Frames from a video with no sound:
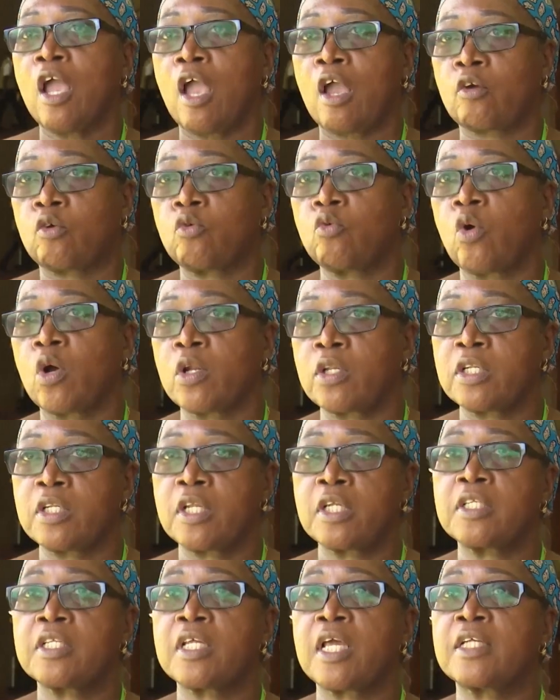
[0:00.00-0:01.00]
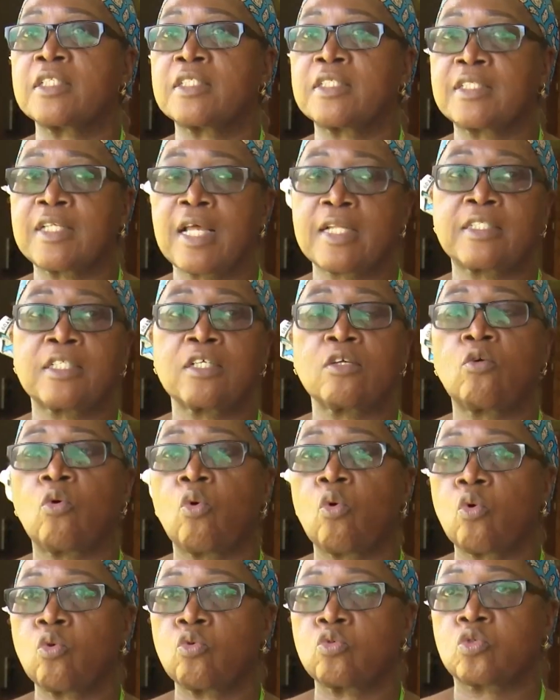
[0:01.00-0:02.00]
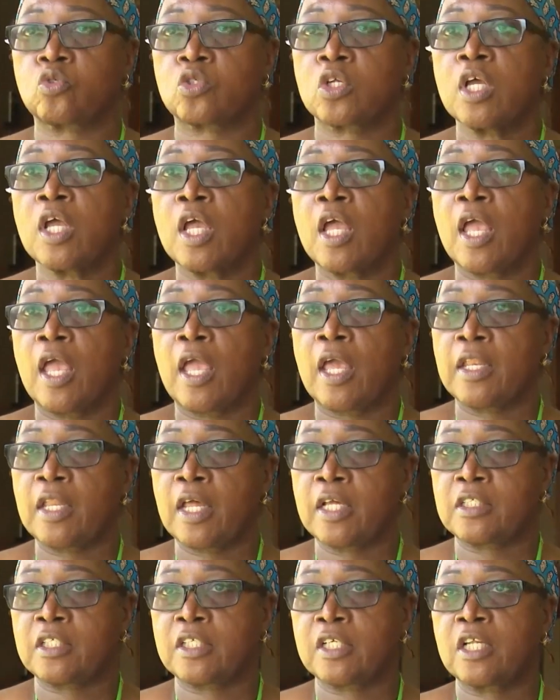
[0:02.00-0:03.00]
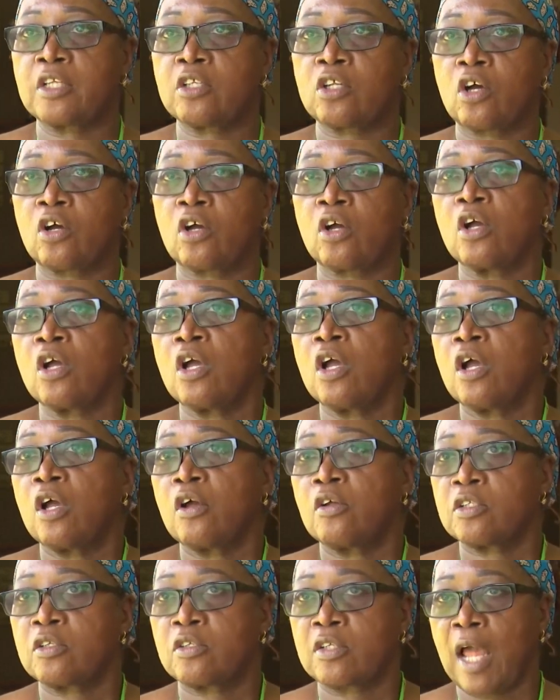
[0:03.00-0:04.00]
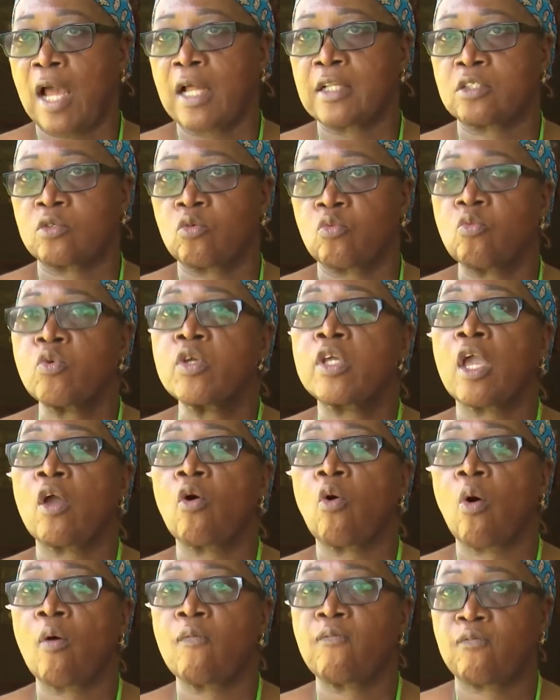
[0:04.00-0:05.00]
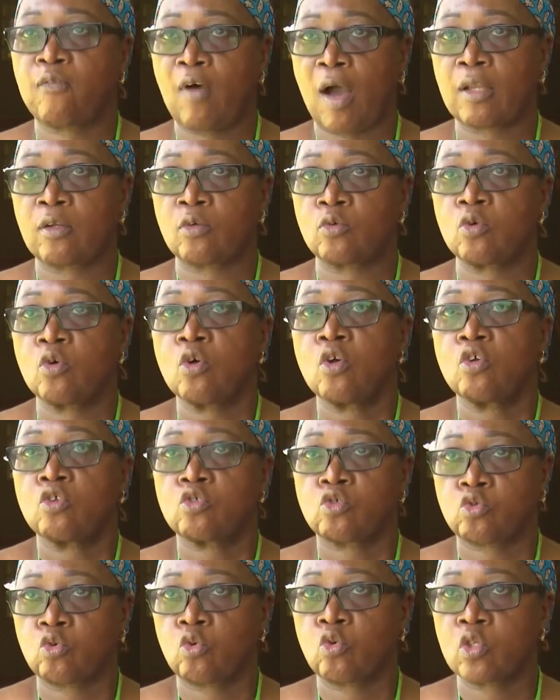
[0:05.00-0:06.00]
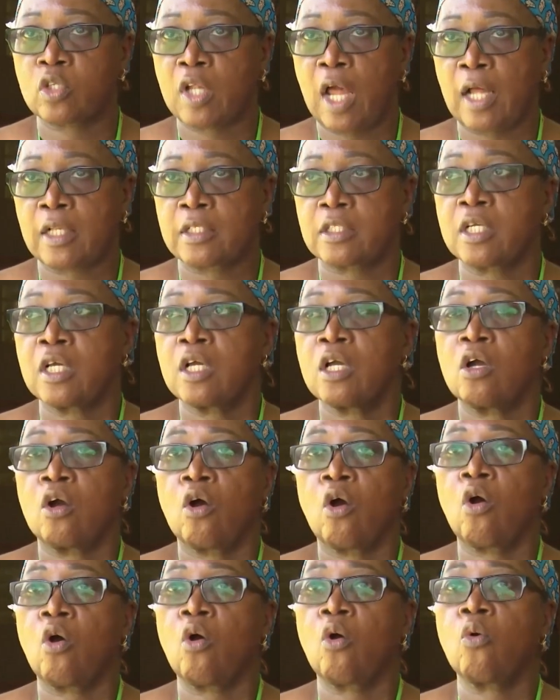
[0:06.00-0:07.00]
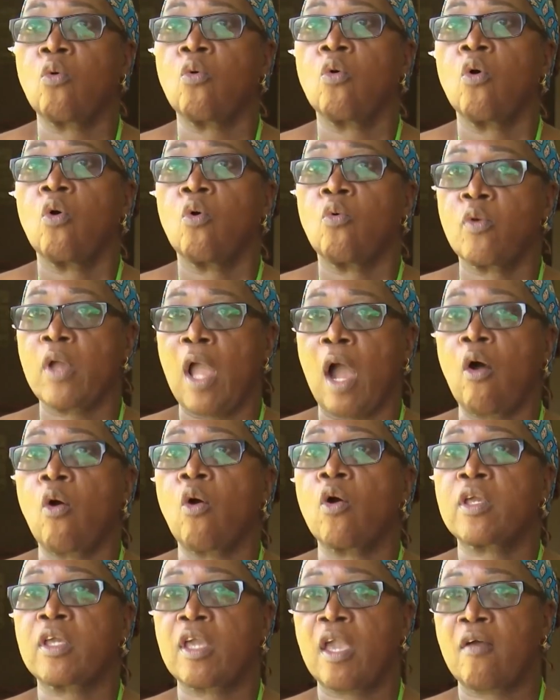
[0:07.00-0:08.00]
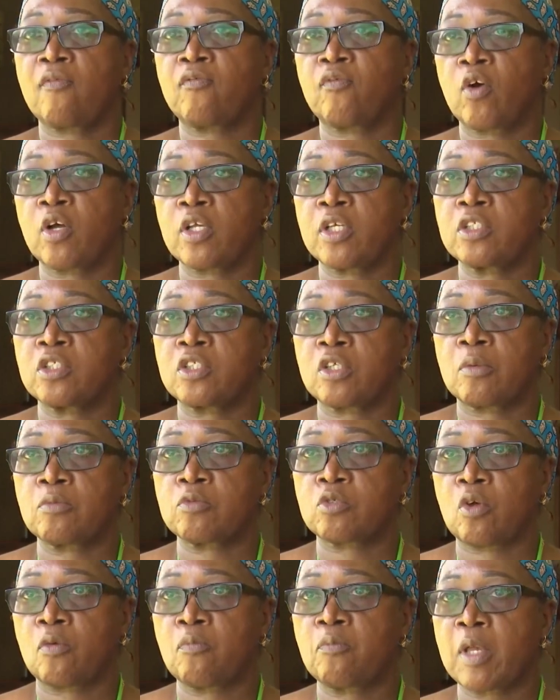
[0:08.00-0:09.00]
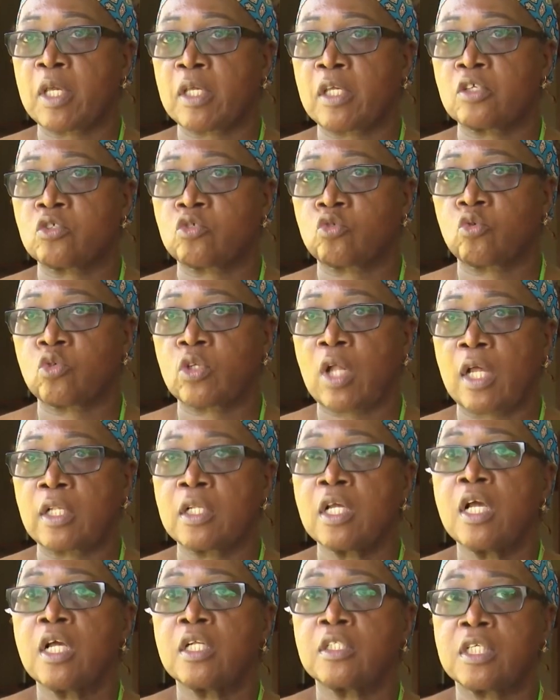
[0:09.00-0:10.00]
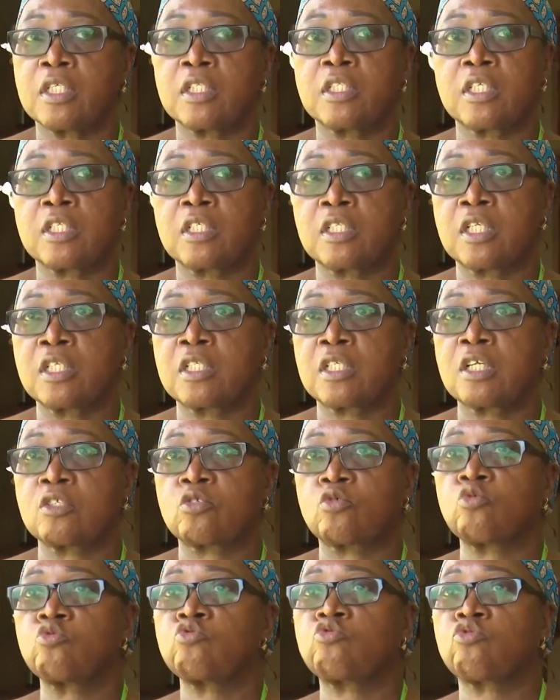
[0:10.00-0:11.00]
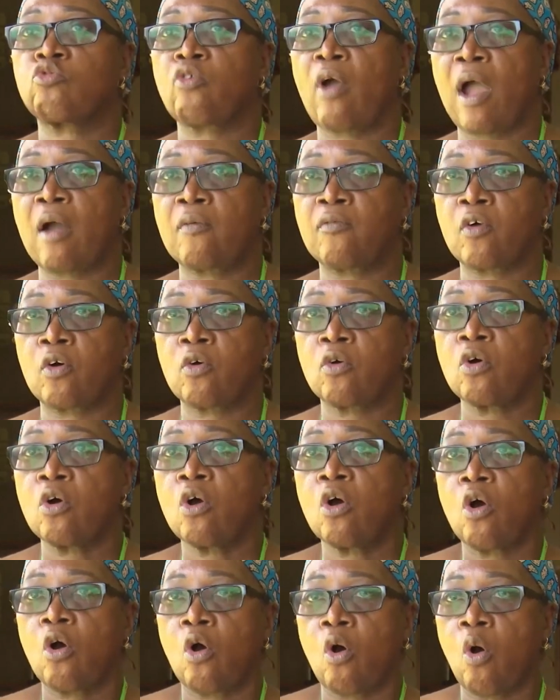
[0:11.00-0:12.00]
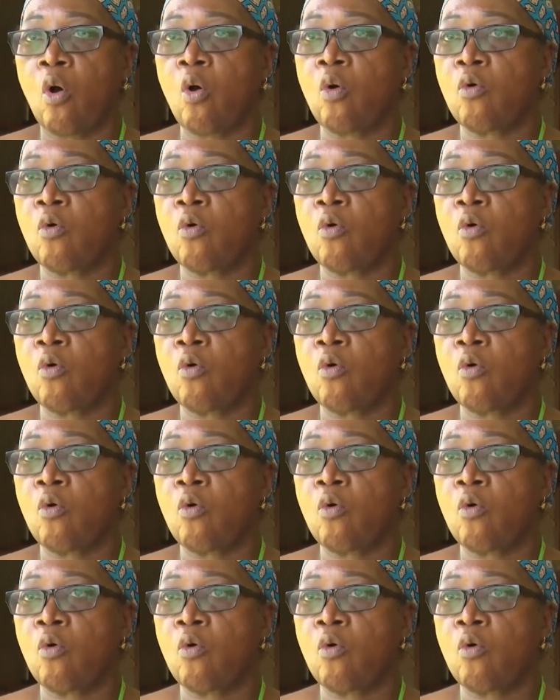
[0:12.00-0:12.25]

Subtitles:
and coordinating and setting goals and agenda that we can all follow so that we are all careful in terms of making sure that these diseases don't travel all